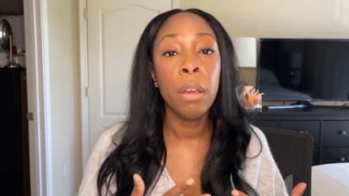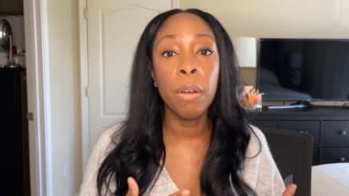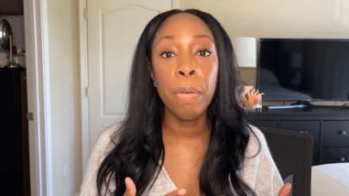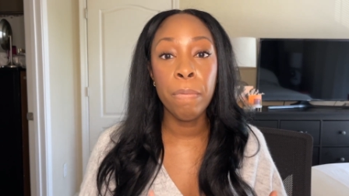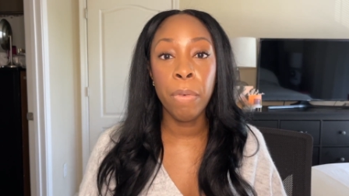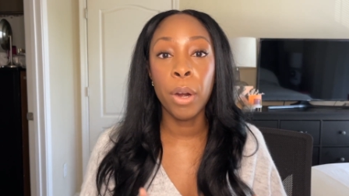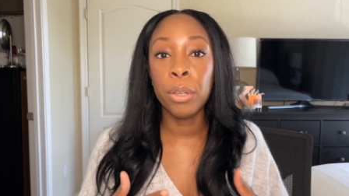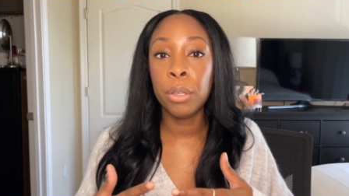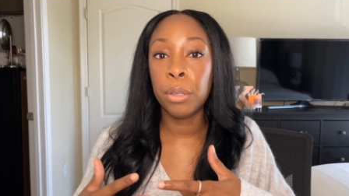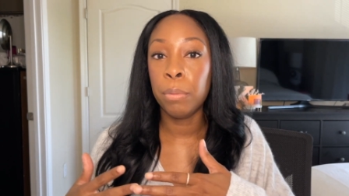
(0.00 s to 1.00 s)
Your
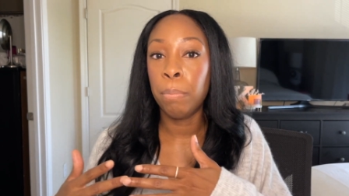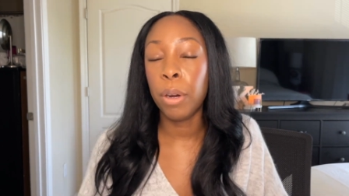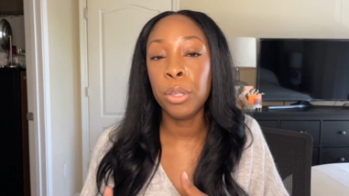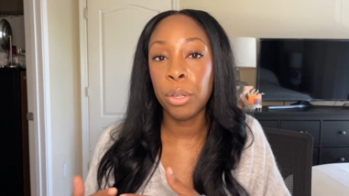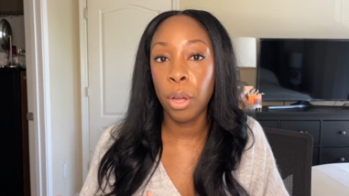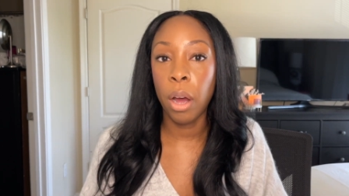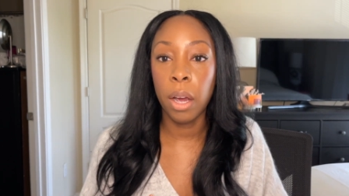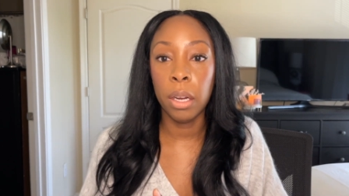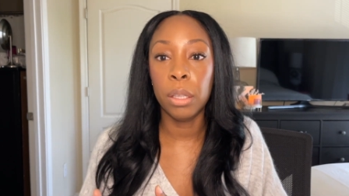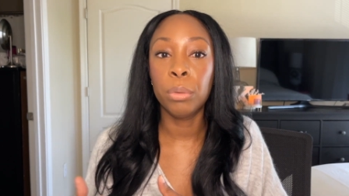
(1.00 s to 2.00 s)
first first
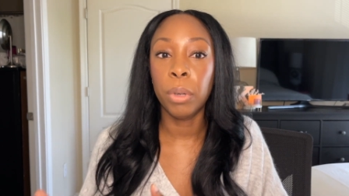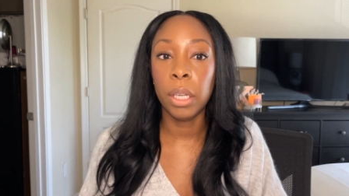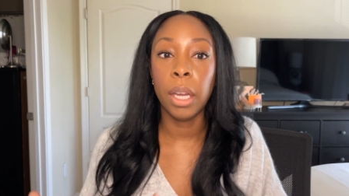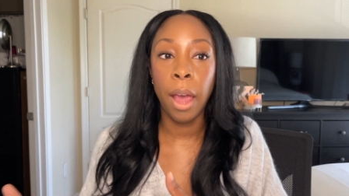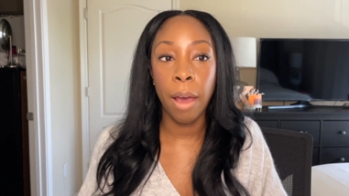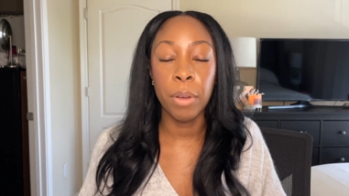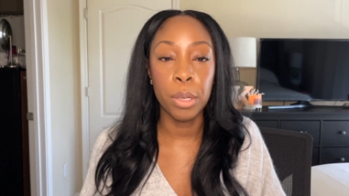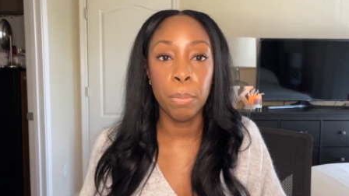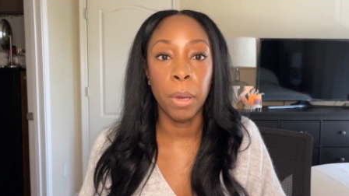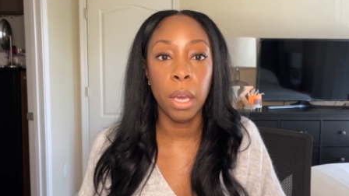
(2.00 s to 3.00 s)
thought is really having
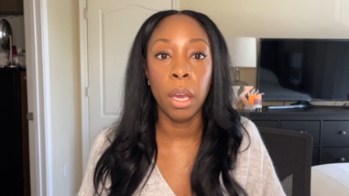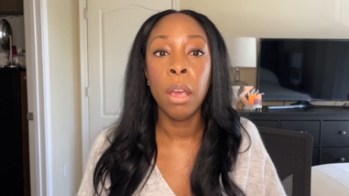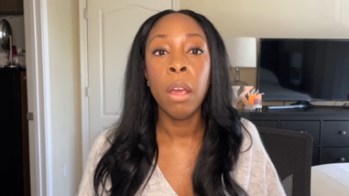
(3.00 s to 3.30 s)
to be